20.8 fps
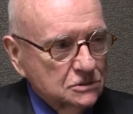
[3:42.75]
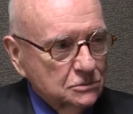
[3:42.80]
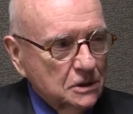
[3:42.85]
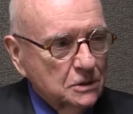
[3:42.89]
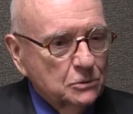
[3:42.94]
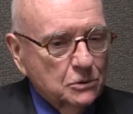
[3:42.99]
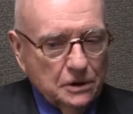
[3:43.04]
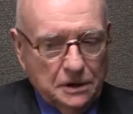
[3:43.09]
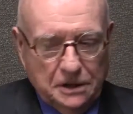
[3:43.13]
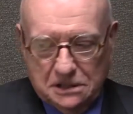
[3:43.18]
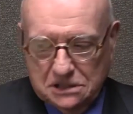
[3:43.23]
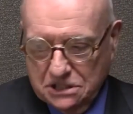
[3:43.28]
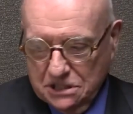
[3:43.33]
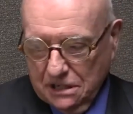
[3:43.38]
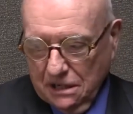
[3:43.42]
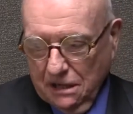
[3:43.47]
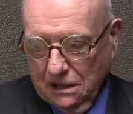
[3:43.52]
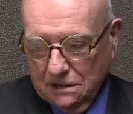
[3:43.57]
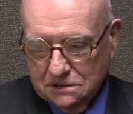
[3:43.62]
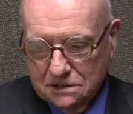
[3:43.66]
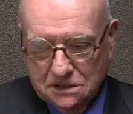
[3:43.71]
We were in
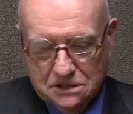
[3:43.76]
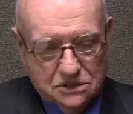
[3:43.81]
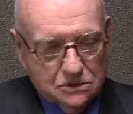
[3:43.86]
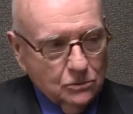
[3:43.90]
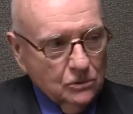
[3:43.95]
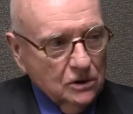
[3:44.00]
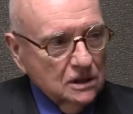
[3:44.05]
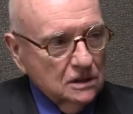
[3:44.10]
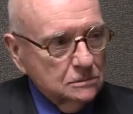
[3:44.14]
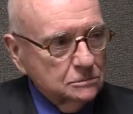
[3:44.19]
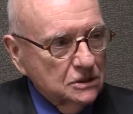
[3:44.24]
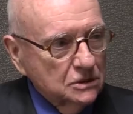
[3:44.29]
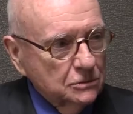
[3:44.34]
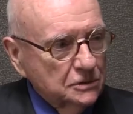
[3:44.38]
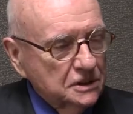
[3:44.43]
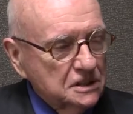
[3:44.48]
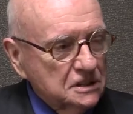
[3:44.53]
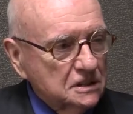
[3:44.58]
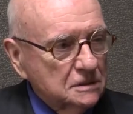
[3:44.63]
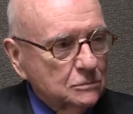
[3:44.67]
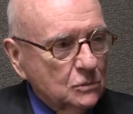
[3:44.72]
Scouts as well, but
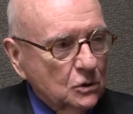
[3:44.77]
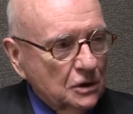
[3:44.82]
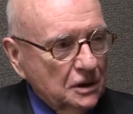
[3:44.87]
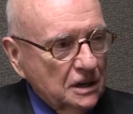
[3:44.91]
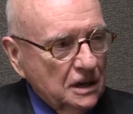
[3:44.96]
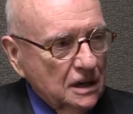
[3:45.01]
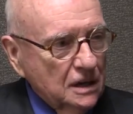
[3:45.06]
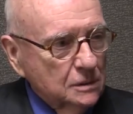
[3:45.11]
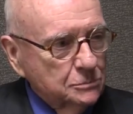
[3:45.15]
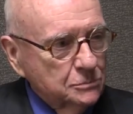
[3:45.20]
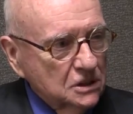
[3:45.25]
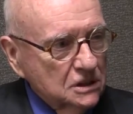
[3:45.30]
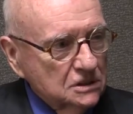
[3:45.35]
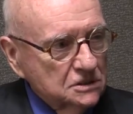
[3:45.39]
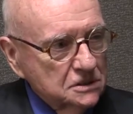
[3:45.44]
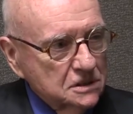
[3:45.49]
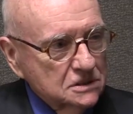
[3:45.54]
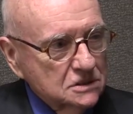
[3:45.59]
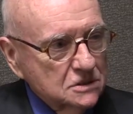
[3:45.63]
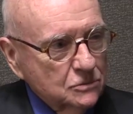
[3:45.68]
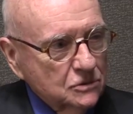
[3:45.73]
we did more camping
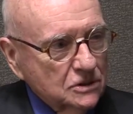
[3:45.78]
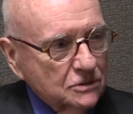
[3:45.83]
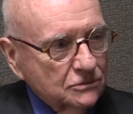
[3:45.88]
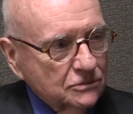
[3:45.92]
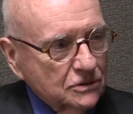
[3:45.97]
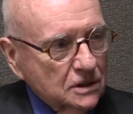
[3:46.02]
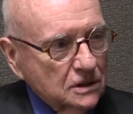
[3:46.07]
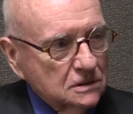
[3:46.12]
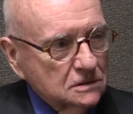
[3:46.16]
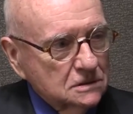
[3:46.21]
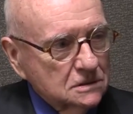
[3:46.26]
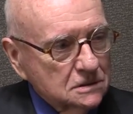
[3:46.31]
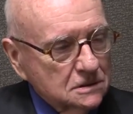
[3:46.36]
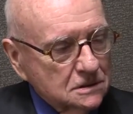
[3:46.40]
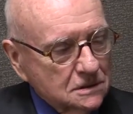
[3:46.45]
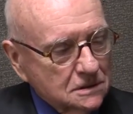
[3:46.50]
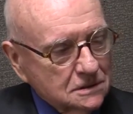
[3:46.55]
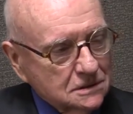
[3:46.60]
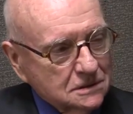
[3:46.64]
just with friends.